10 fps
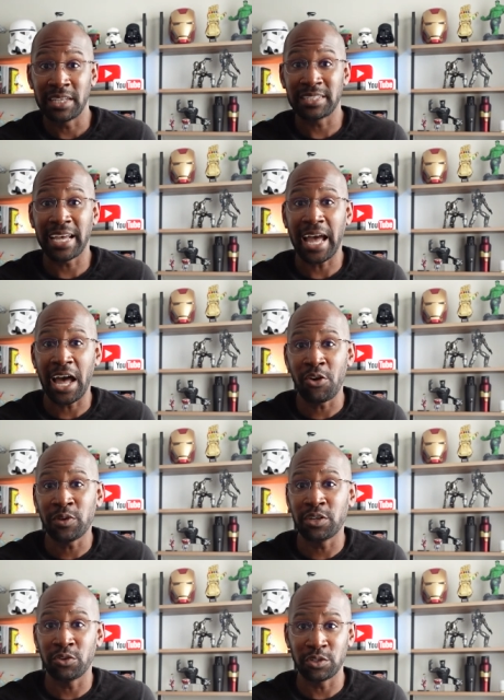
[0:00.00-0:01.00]
is
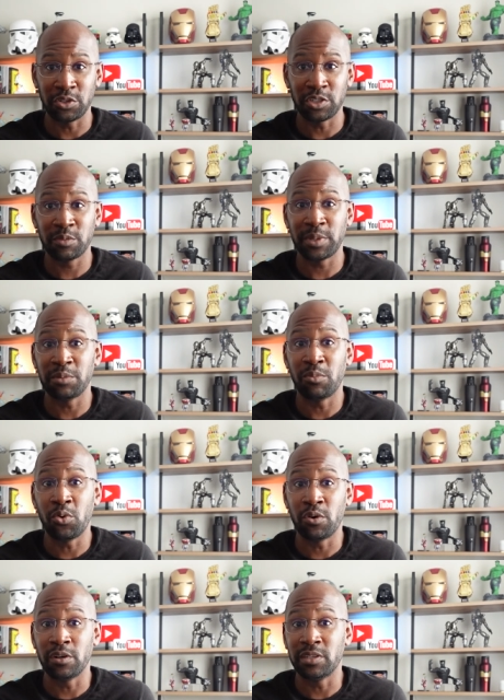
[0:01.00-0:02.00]
counting on you to spend
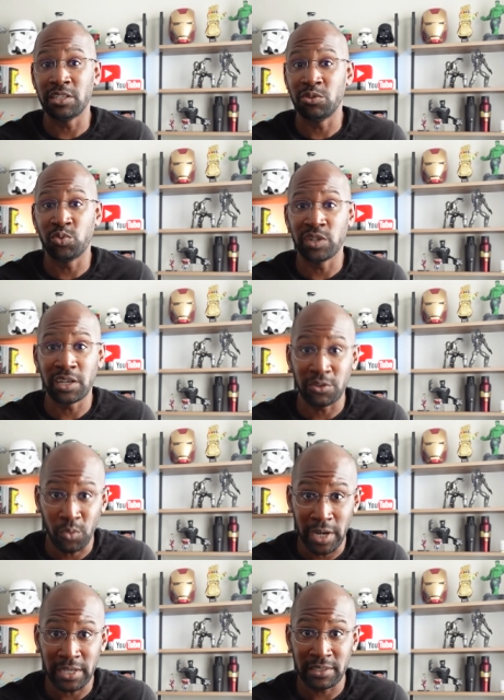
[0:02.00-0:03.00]
more than you would
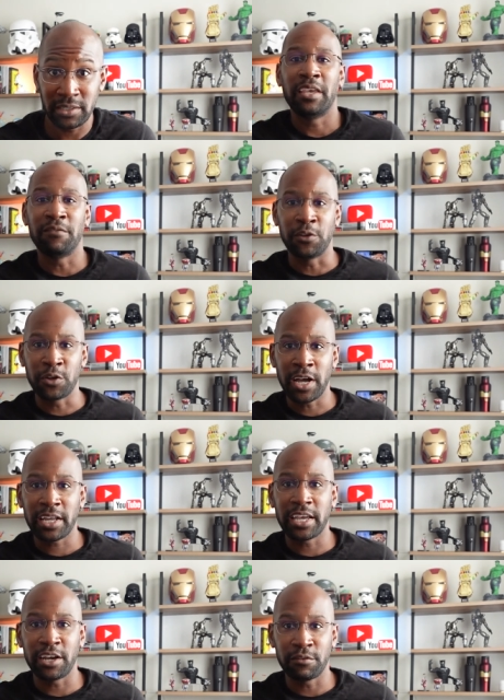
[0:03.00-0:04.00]
otherwise. If you're
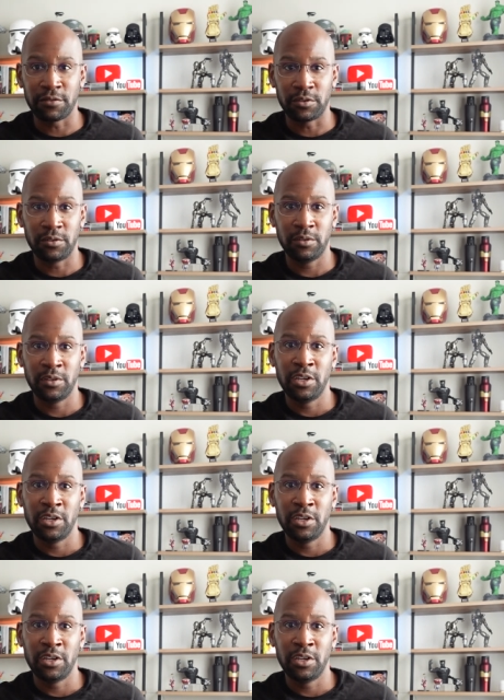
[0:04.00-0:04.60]
not careful,